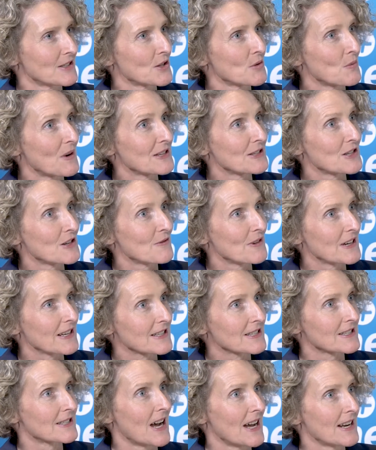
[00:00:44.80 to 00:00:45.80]
to the ones that you feel
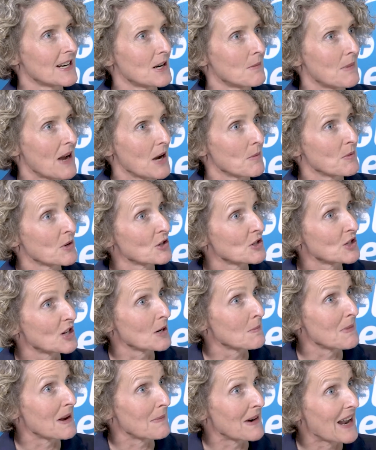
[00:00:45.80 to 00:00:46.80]
excited about because you're
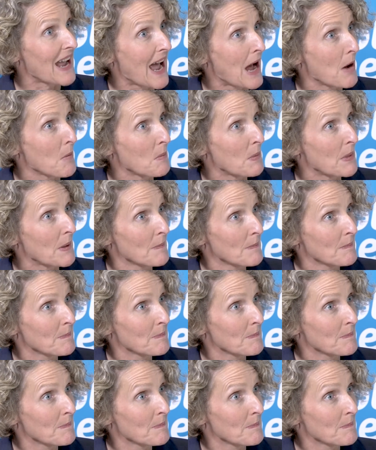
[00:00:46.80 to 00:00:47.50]
going to be able to help them.